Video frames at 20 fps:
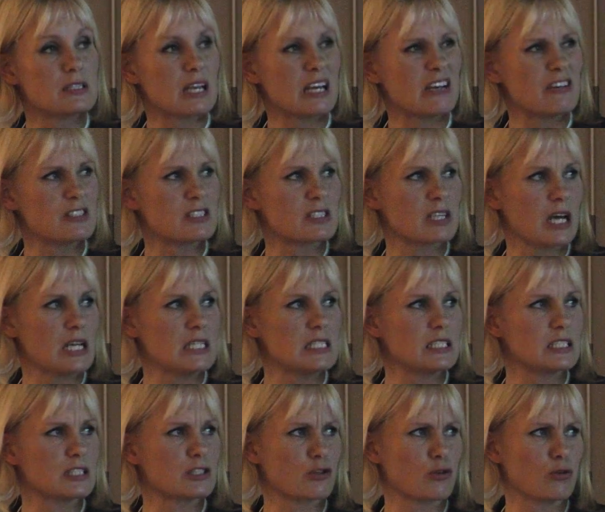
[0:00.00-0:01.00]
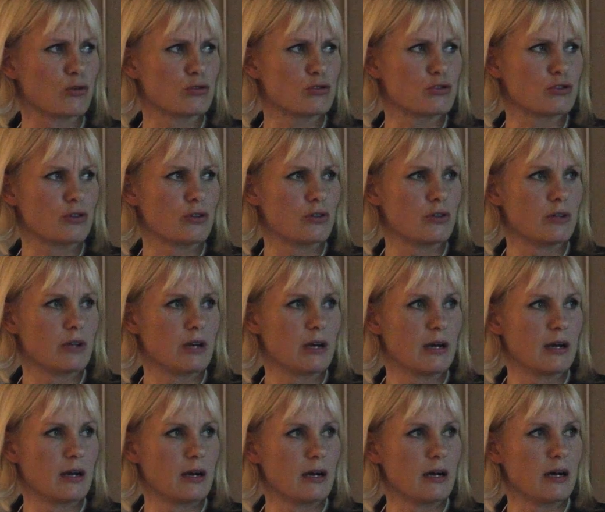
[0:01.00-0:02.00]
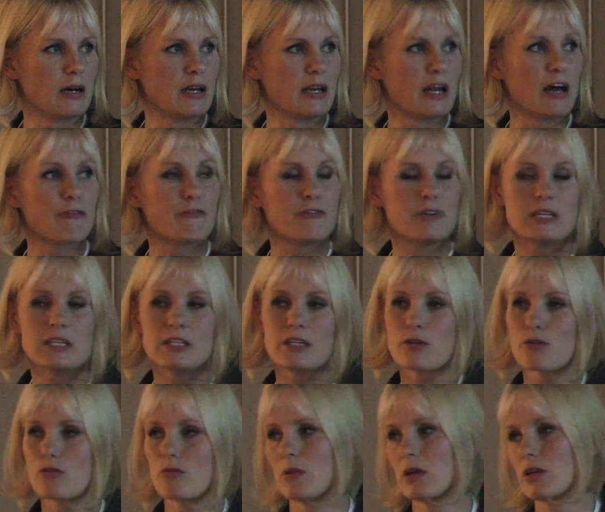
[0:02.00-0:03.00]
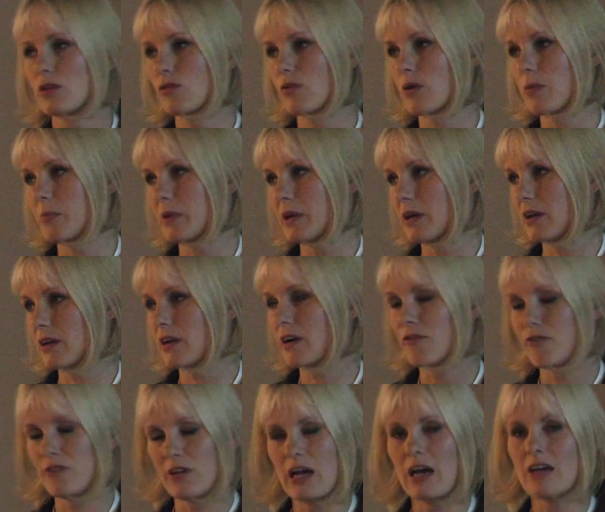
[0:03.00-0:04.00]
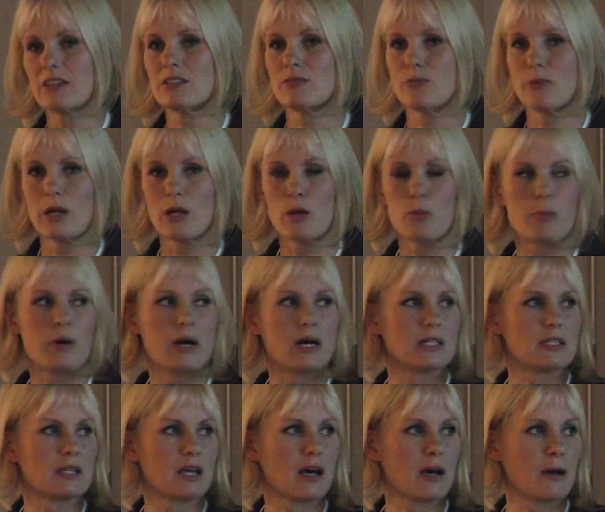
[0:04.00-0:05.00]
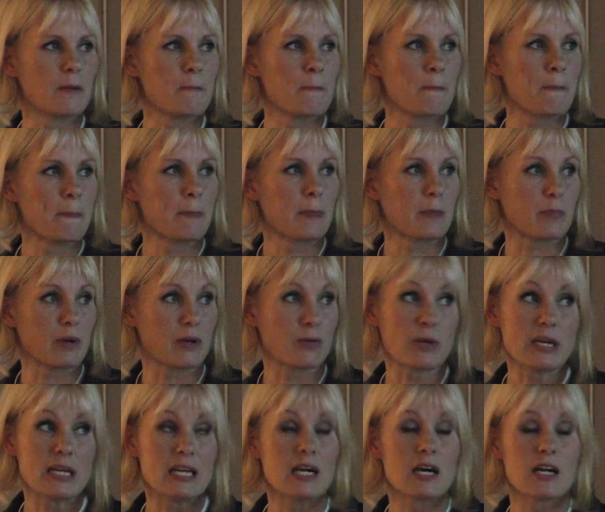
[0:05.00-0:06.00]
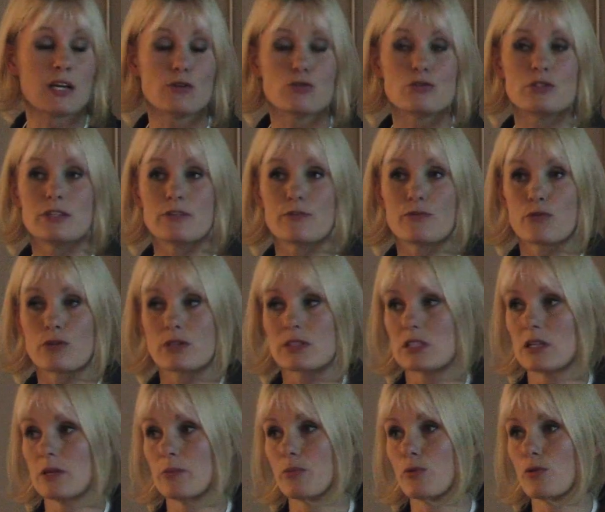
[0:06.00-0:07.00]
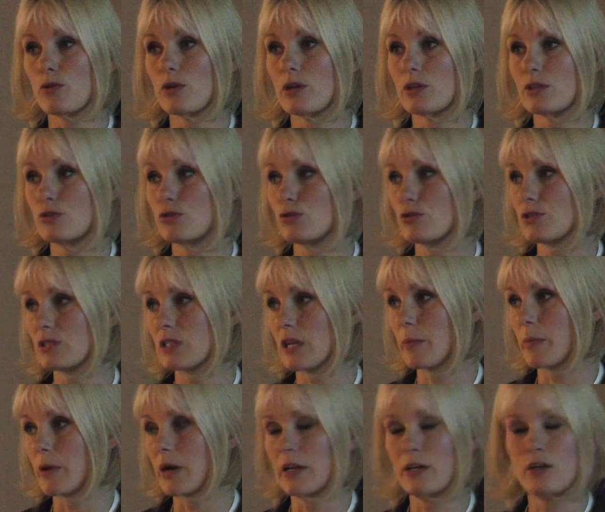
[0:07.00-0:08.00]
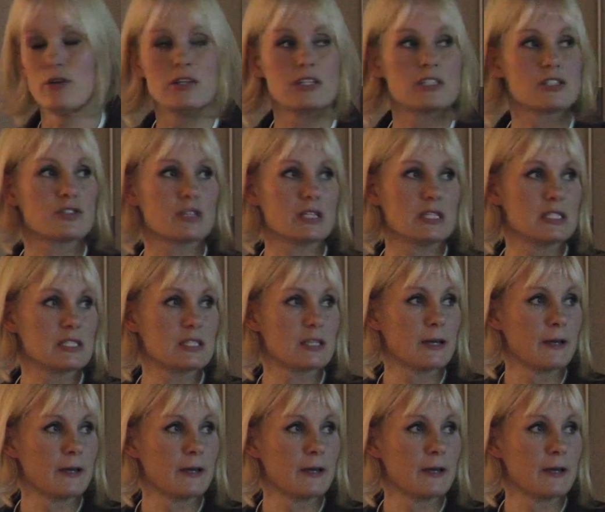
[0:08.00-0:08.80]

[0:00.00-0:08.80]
There is size exclusion and affinity chromatography as well, but we are using, for example, a two-step anion exchange